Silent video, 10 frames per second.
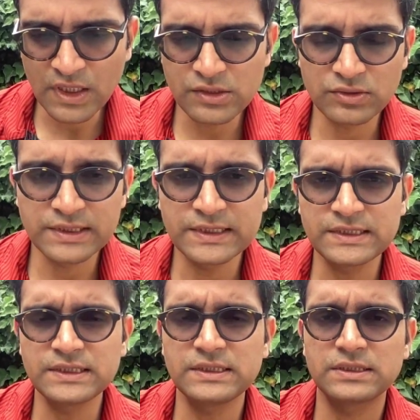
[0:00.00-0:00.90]
So this
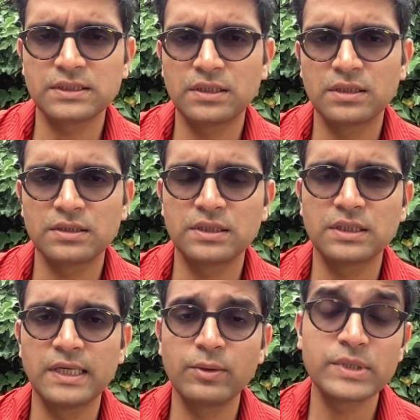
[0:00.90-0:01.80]
is
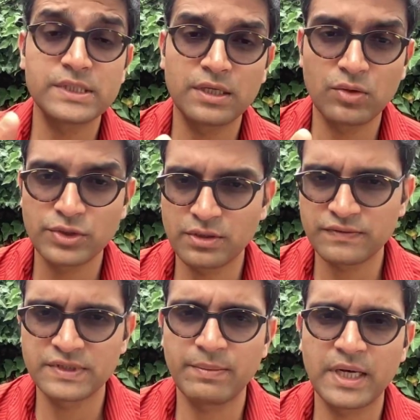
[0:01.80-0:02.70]
the linguistic notion
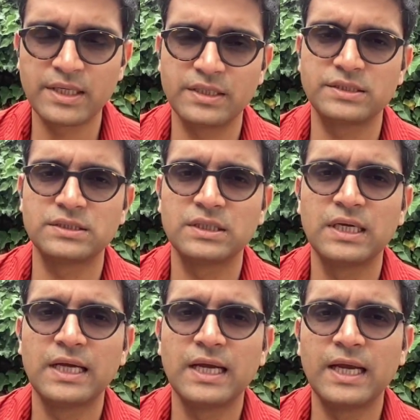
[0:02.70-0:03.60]
of semantics,
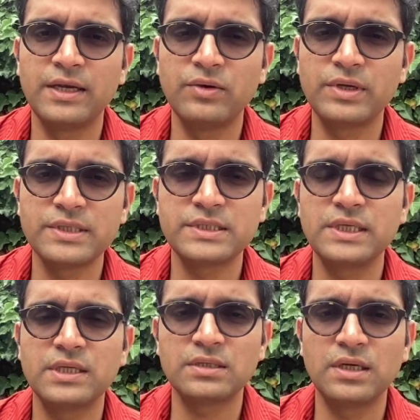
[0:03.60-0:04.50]
and you can
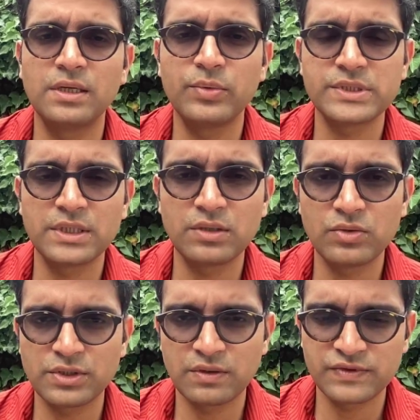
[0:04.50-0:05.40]
see that the linguistic
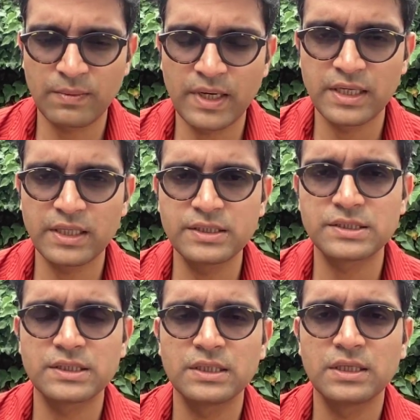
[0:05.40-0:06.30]
notion of
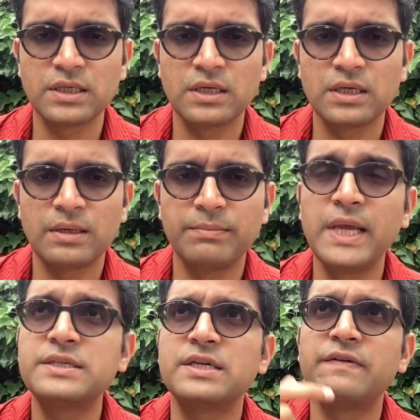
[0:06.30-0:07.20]
semantics
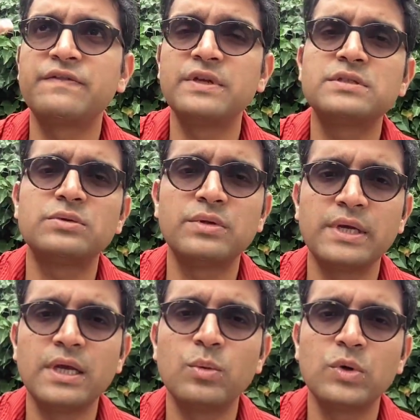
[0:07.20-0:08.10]
makes reference to the
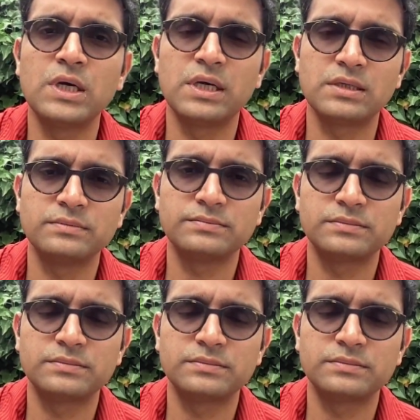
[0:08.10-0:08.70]
real world.